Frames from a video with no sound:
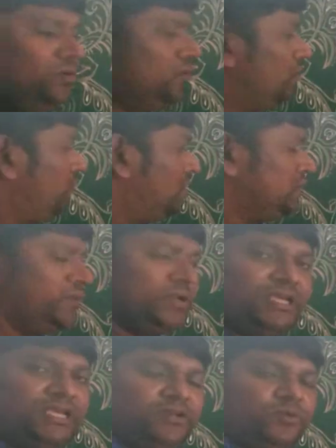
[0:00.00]
Who are
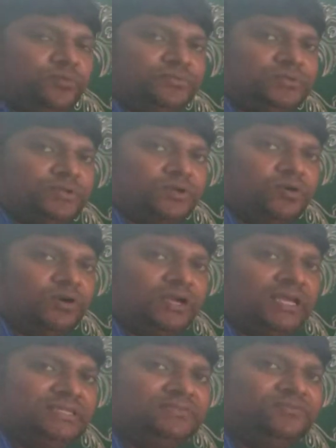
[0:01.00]
working groups
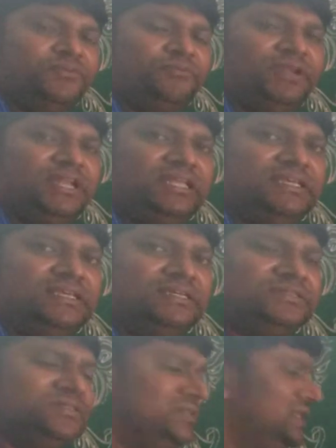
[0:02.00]
called as 15
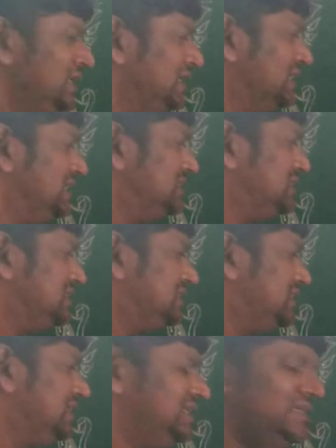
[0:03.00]
years to the
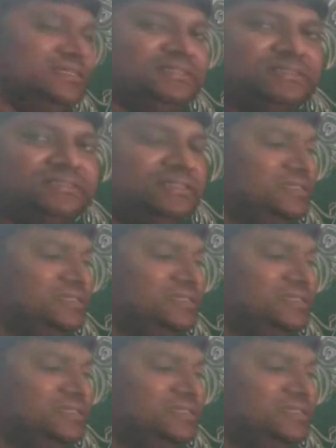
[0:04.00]
60 years.